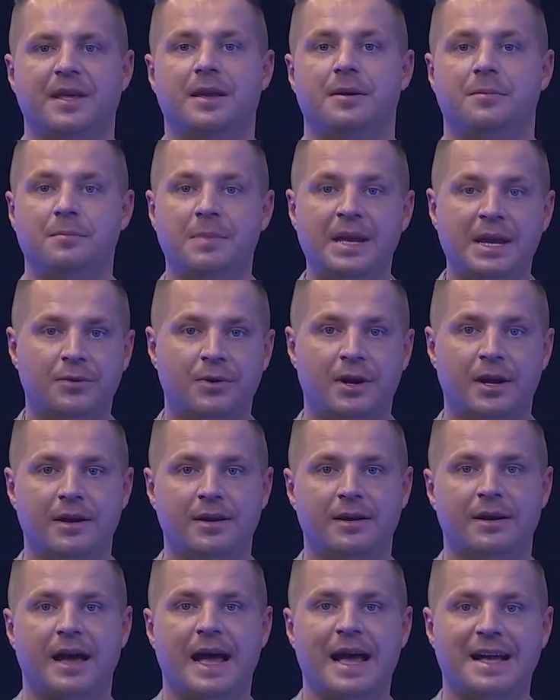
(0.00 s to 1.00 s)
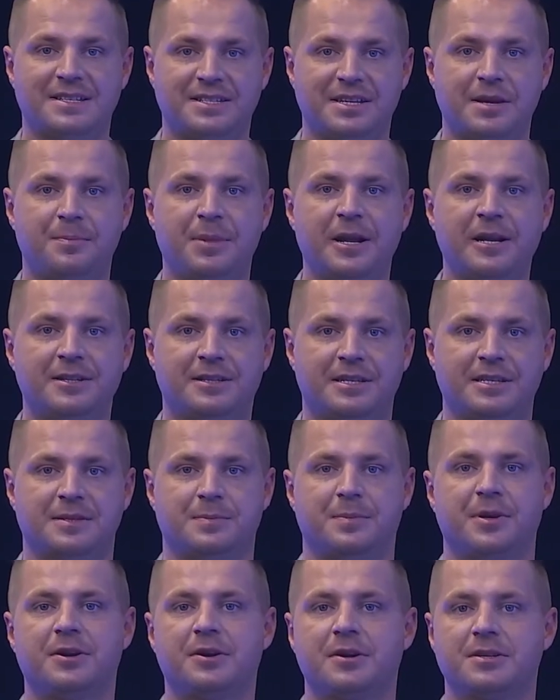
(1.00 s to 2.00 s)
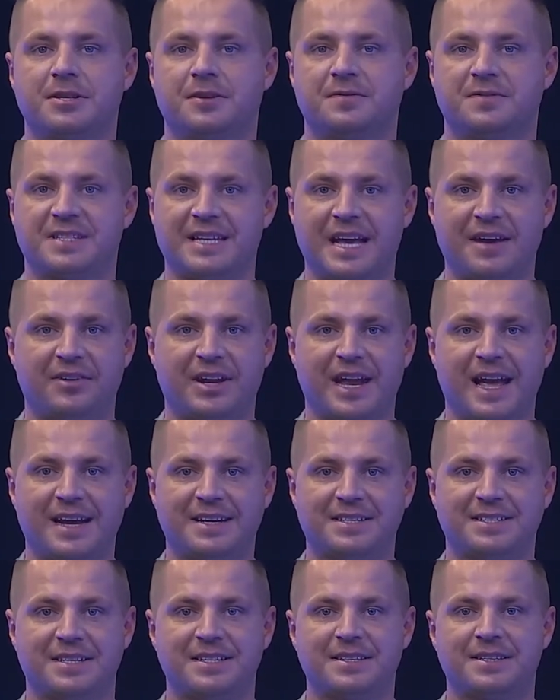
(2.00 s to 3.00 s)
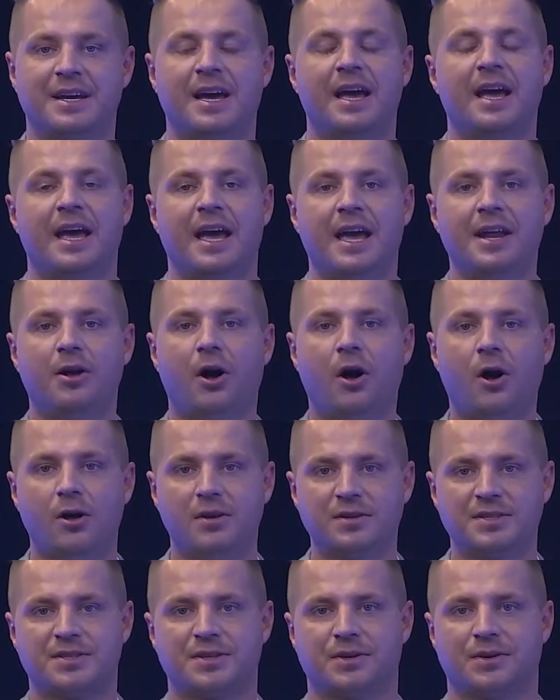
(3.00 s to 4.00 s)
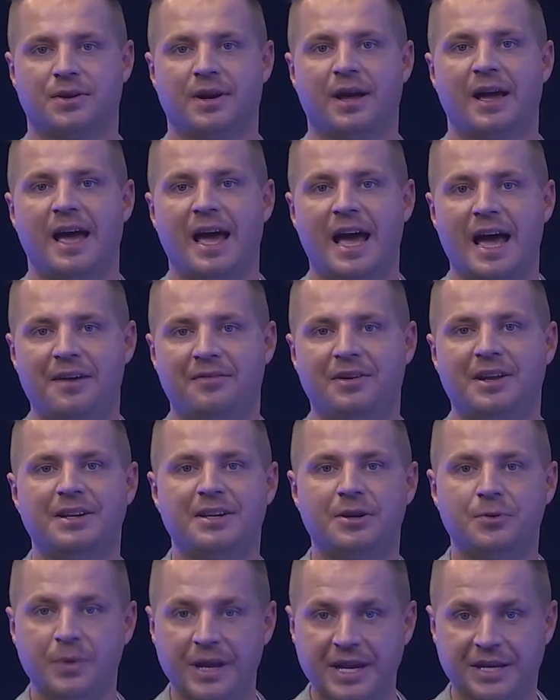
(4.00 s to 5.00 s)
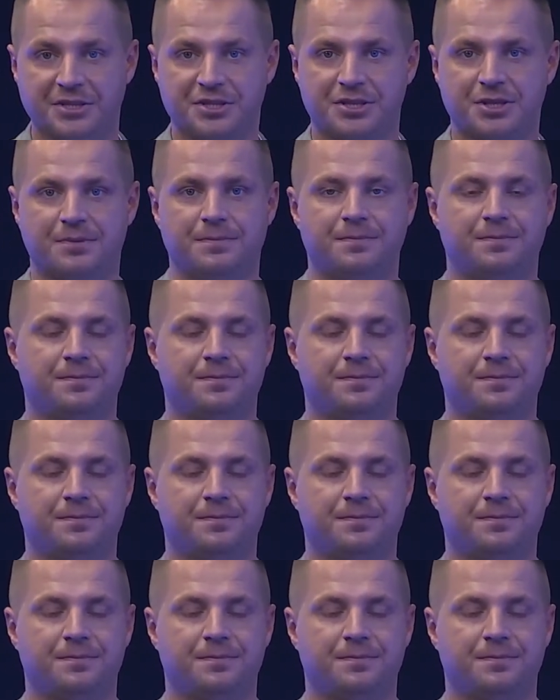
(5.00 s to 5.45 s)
Mira has the abilities because of 7 axes and also having the reach.